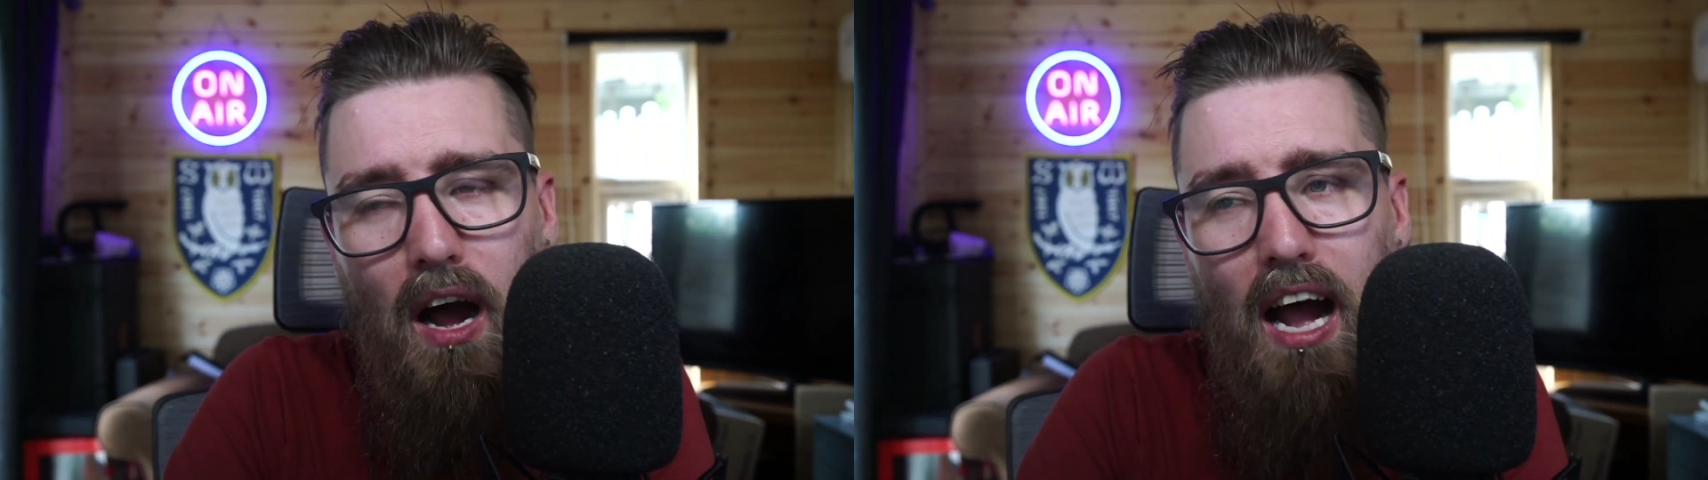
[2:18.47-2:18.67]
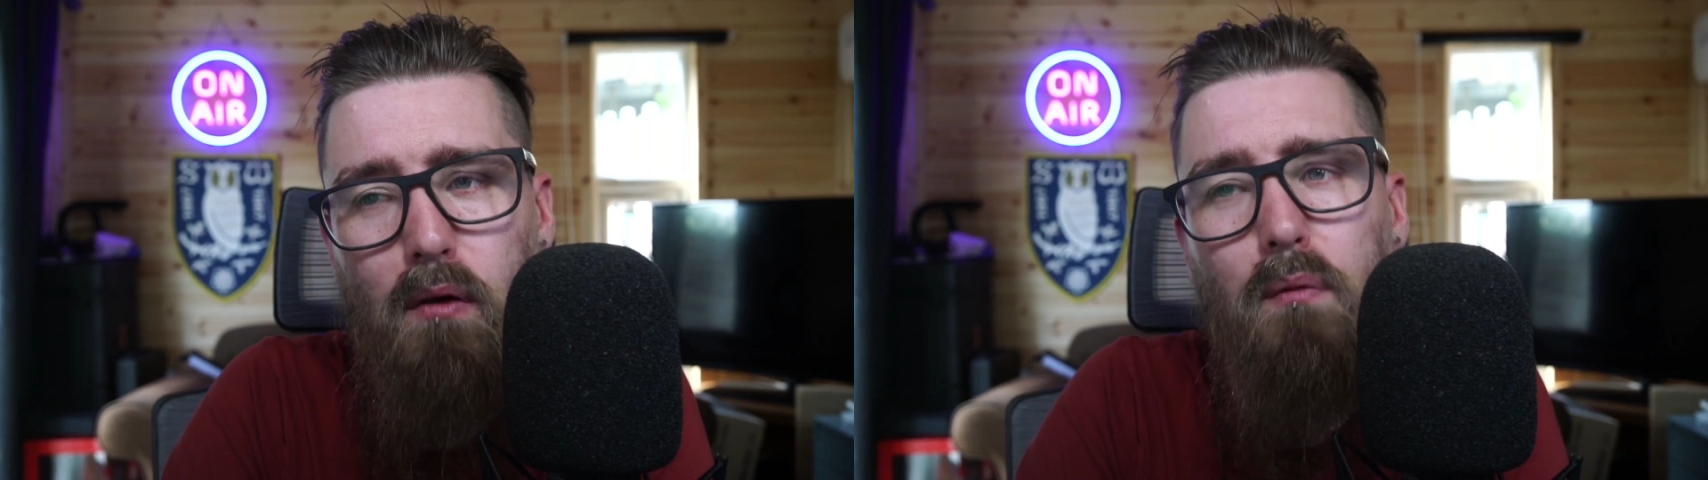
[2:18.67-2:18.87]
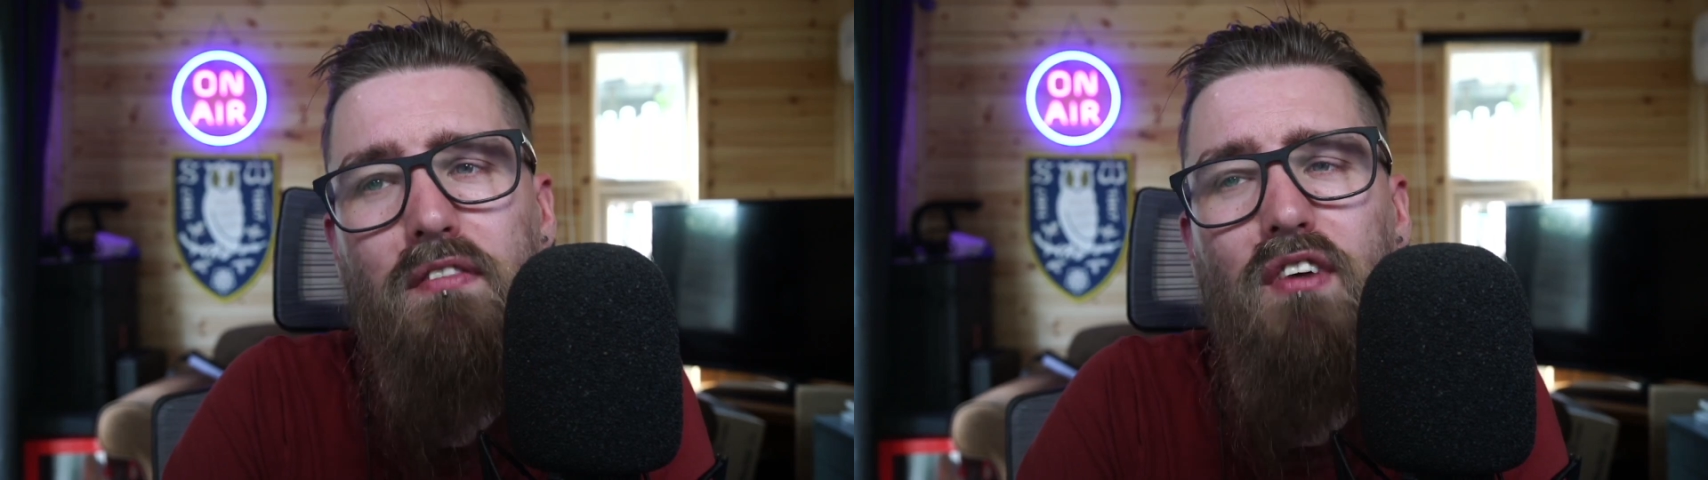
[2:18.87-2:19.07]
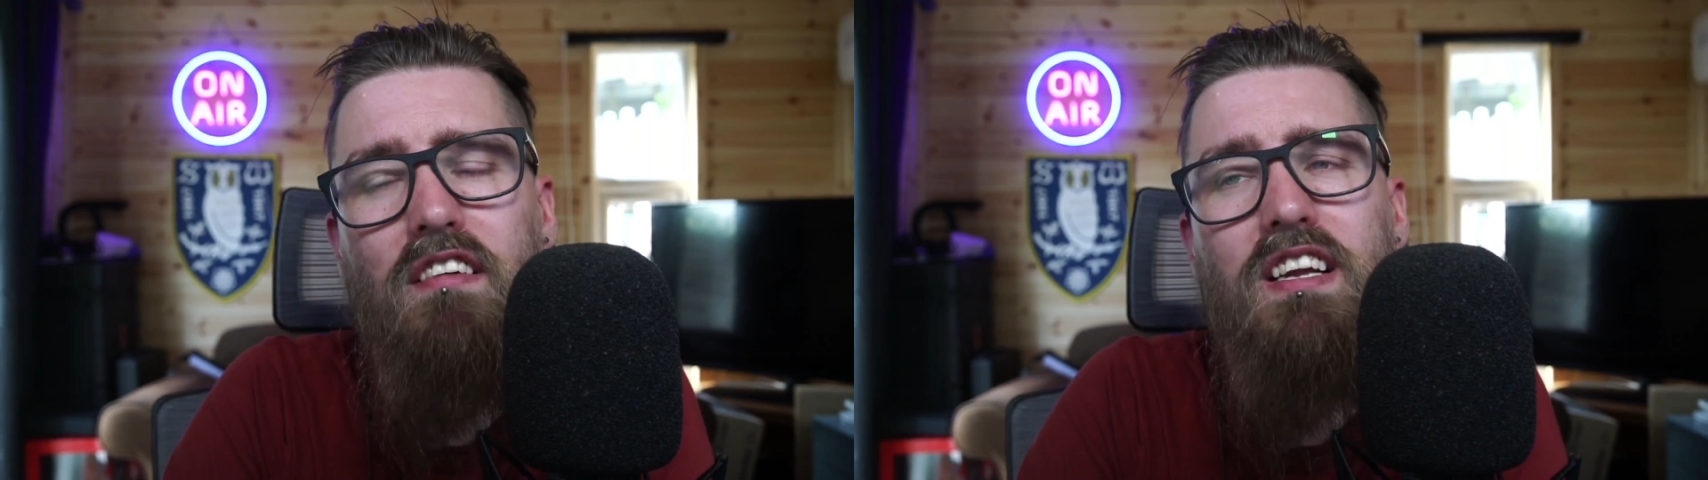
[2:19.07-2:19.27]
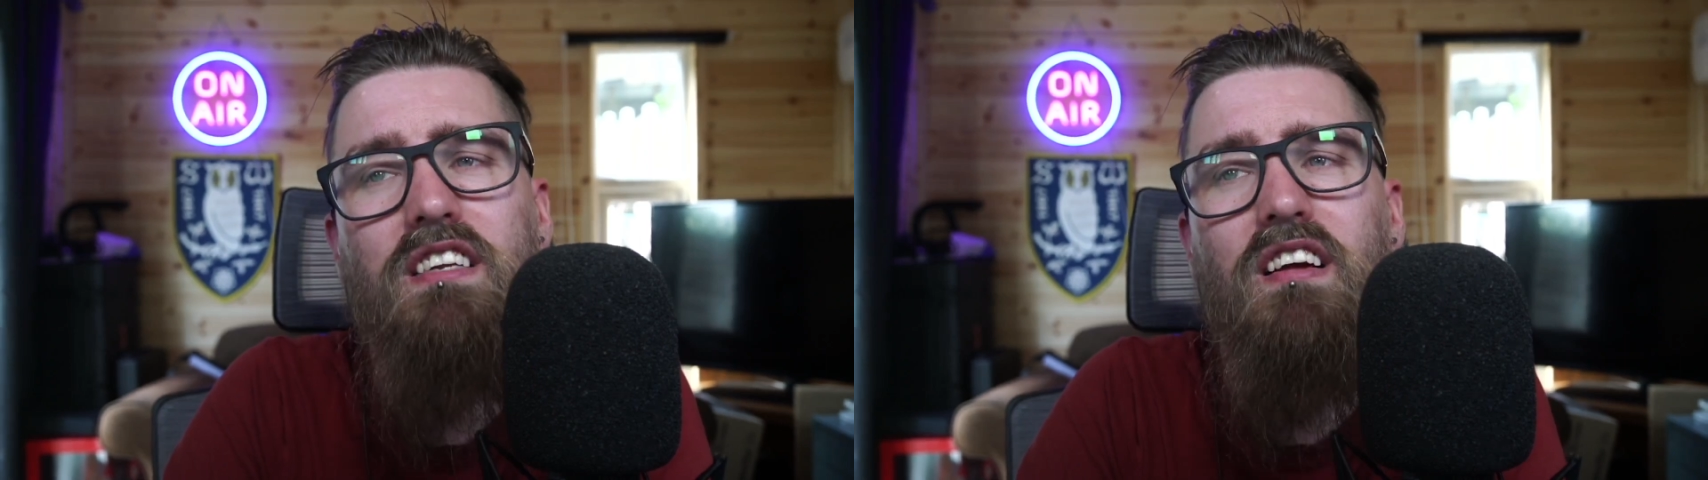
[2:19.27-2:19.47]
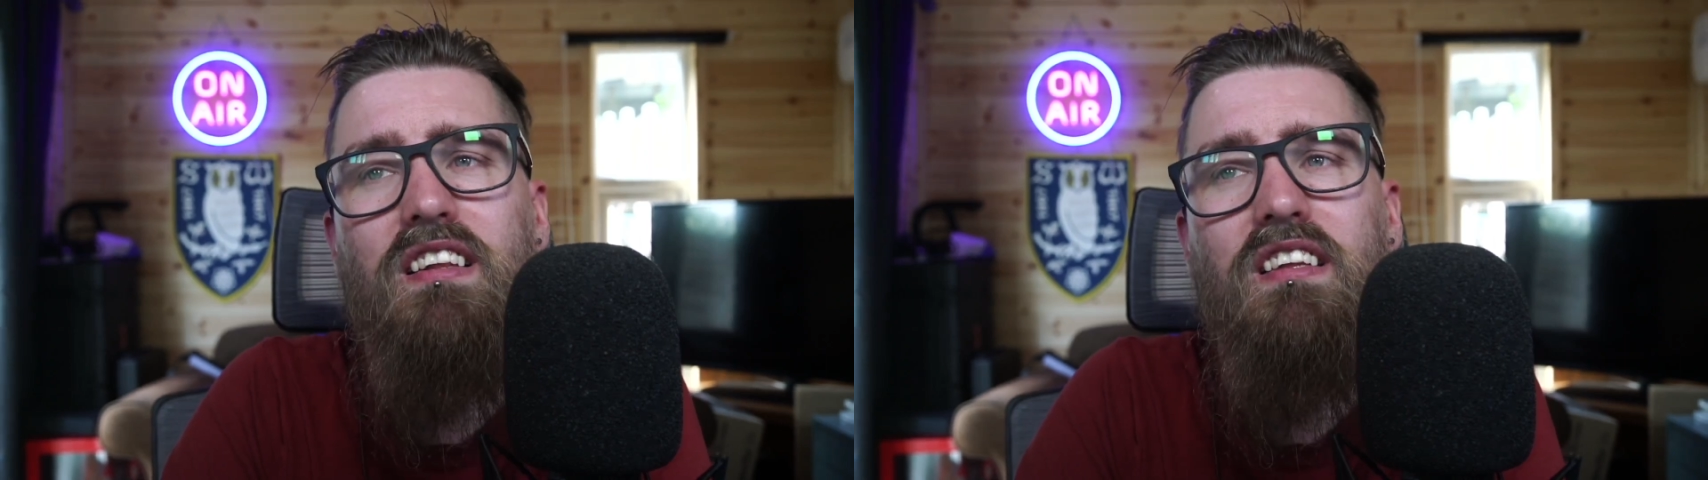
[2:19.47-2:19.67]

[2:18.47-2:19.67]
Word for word: I will be very interested